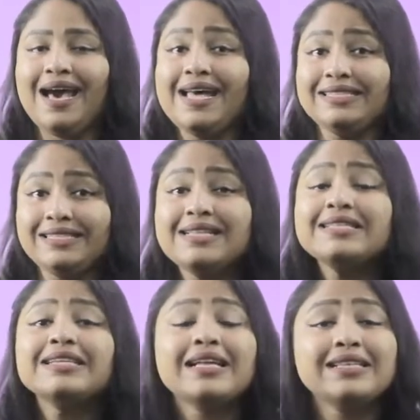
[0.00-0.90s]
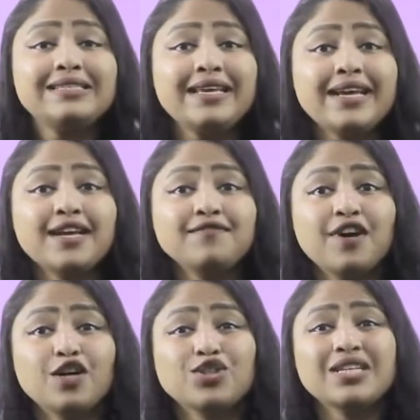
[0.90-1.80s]
And since the secant
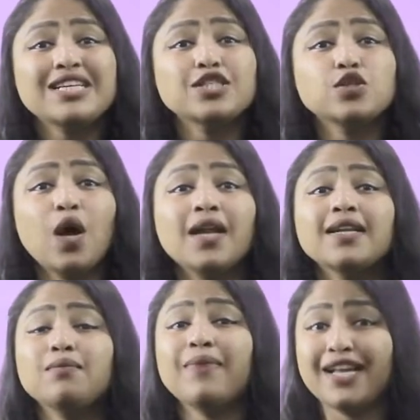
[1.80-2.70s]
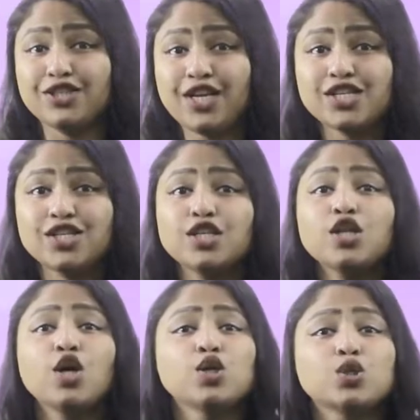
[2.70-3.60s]
function is not a
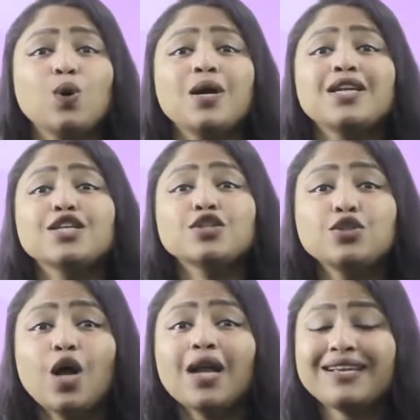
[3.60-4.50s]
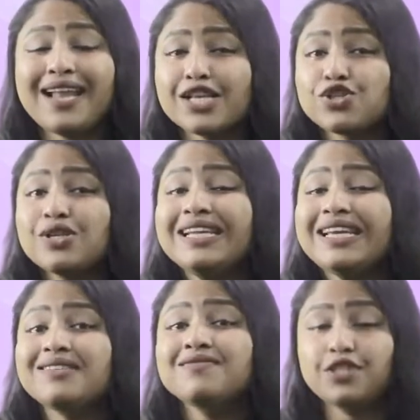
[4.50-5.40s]
bijection, so it is not
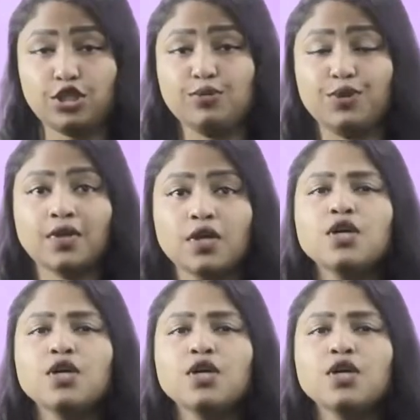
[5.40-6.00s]
naturally invertible.